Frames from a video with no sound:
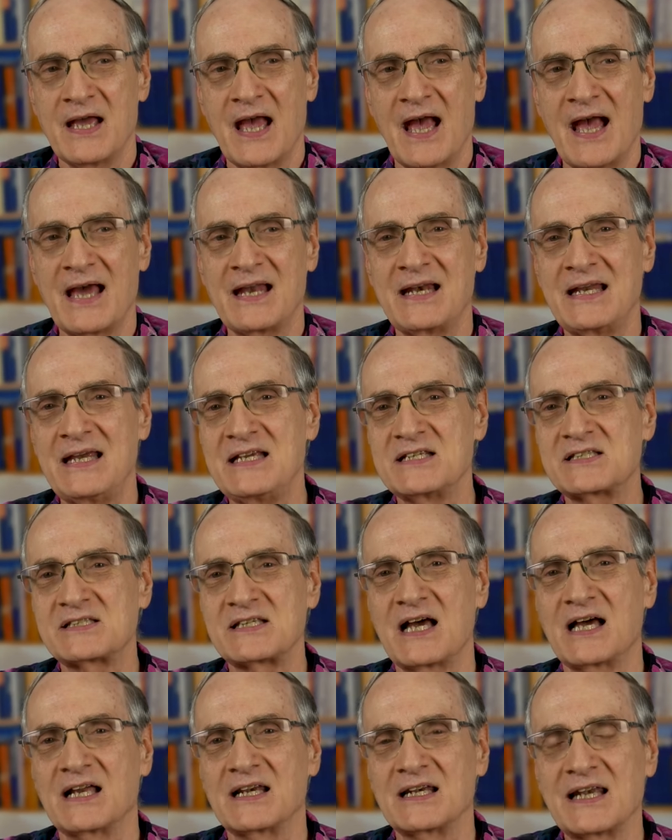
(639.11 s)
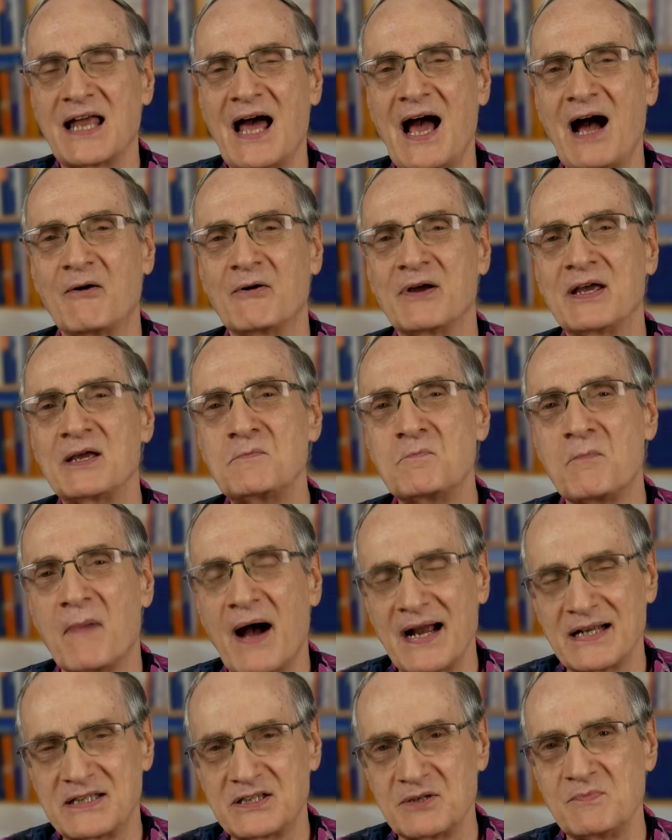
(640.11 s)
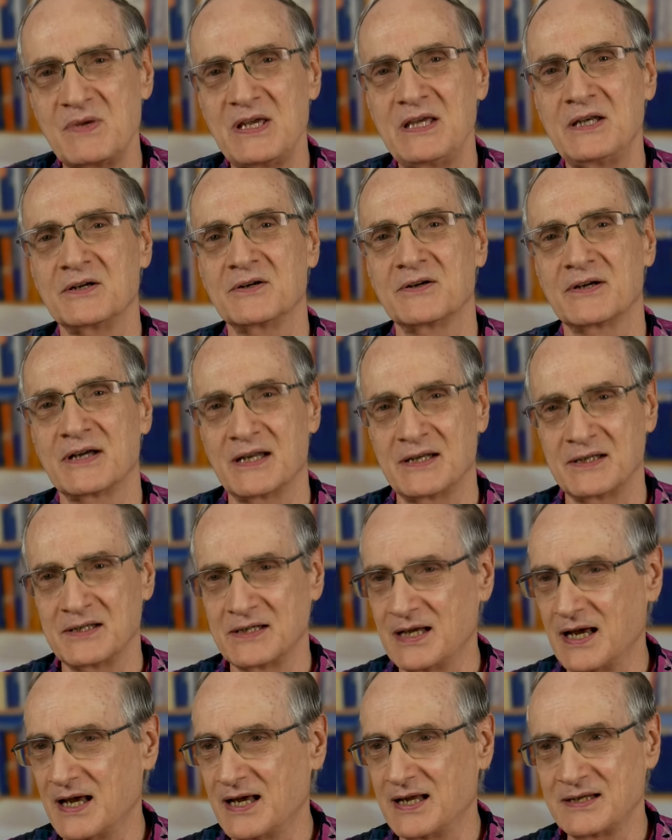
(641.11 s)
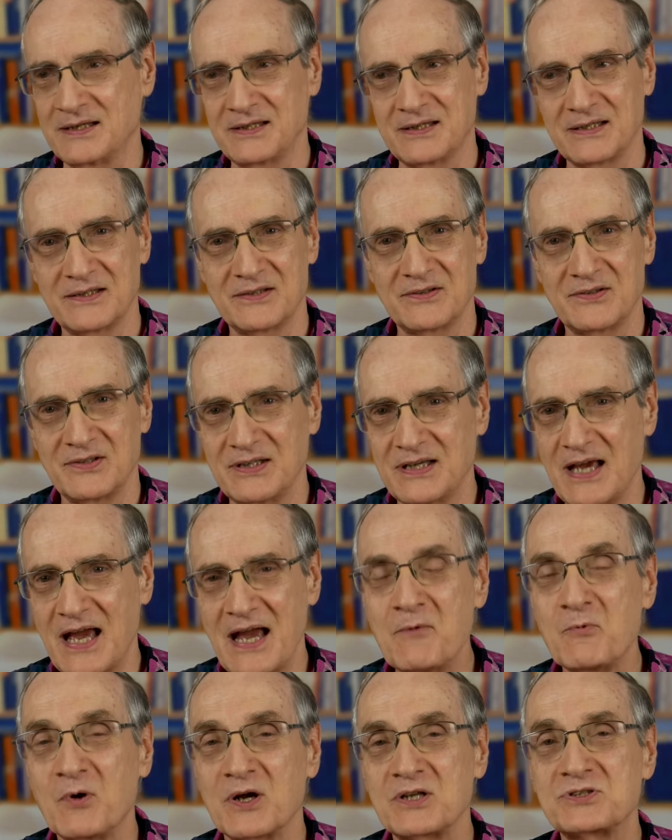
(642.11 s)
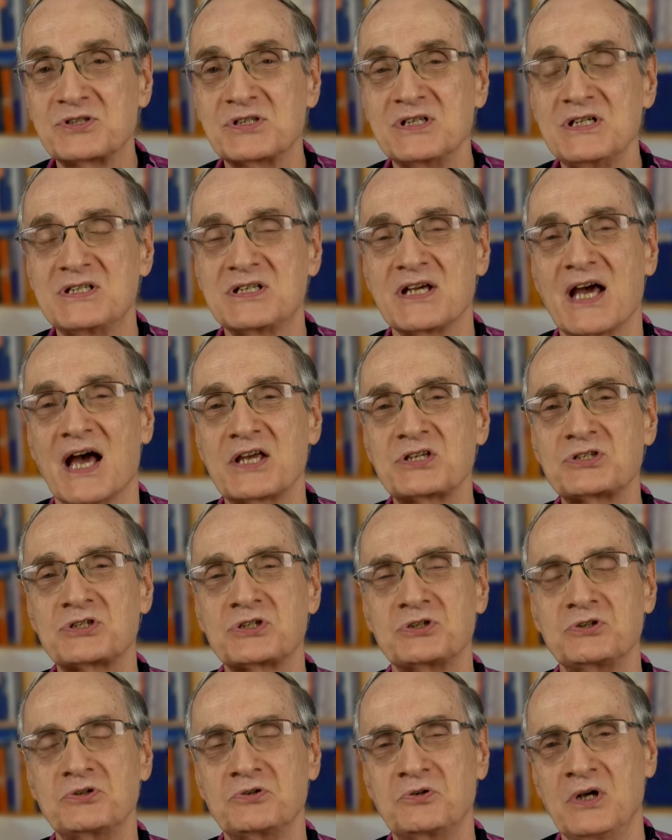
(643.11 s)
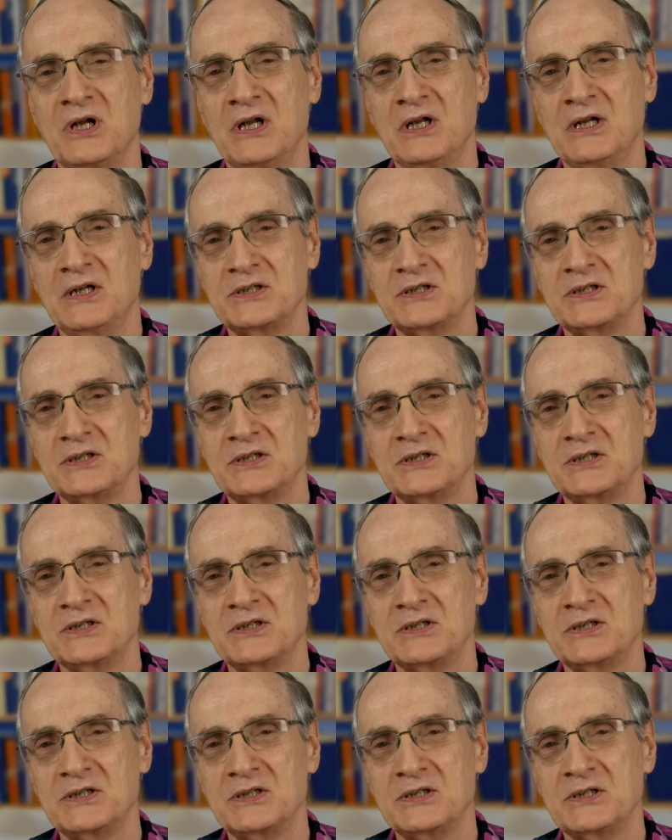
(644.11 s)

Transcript: And he's allowing micrometer and, and uh, the A1C test to,